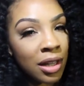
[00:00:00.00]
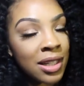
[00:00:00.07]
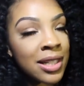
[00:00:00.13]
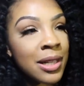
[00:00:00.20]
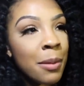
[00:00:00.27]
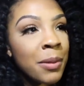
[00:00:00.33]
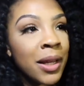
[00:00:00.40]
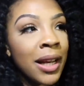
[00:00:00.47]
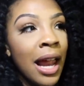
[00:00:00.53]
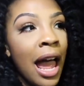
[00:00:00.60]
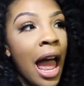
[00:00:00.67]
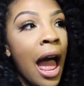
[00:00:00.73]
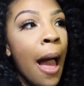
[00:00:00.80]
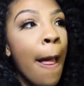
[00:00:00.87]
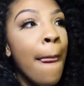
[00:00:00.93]
And something
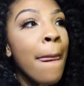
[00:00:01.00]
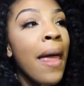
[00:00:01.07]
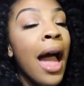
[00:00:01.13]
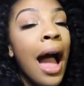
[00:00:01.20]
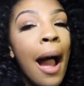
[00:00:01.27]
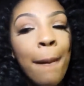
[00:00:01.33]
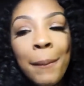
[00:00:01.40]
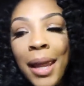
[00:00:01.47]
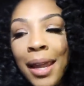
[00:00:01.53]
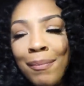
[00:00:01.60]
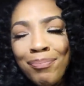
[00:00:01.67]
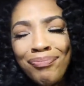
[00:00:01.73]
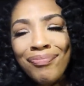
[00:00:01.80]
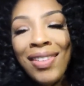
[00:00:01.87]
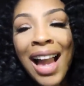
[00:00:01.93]
that, I mean,
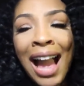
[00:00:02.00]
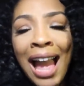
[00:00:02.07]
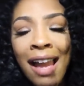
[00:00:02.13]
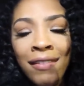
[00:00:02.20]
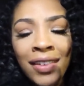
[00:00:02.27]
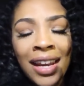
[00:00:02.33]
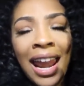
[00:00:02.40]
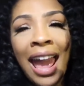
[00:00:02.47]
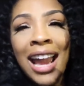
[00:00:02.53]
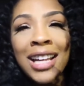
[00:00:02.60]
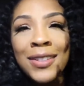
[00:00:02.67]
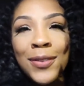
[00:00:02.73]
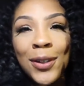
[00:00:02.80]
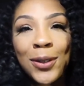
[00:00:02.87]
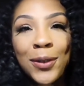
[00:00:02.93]
I haven't
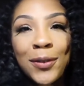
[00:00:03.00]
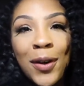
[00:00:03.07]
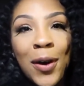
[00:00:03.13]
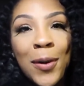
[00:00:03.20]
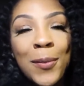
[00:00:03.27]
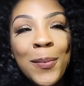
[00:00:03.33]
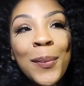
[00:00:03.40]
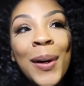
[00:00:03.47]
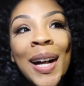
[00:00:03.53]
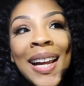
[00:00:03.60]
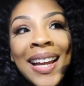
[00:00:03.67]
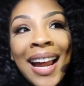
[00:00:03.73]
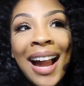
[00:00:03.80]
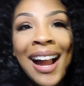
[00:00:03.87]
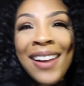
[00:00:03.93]
asked for a new phone,
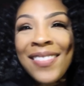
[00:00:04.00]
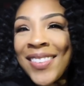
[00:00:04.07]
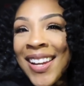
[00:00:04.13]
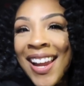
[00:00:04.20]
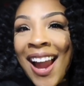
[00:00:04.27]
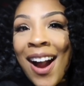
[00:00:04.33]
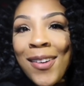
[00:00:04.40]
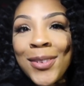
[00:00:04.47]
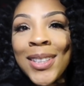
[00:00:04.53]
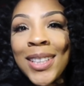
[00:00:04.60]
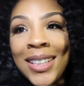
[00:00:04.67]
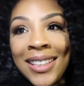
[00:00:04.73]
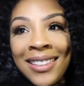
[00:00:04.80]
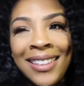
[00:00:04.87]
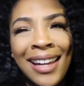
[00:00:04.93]
but I mean, I
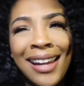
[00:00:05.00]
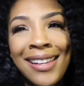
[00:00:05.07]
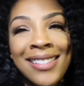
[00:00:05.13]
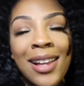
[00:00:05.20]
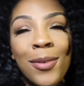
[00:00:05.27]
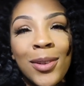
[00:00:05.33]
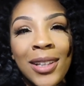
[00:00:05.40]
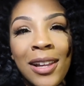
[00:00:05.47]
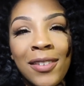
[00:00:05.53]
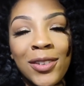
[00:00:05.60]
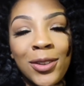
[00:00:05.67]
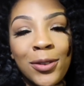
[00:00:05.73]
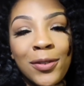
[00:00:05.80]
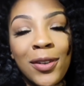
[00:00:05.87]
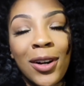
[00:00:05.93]
would, yes, I would love a
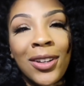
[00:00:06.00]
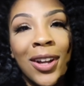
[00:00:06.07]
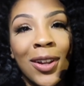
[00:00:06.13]
new phone.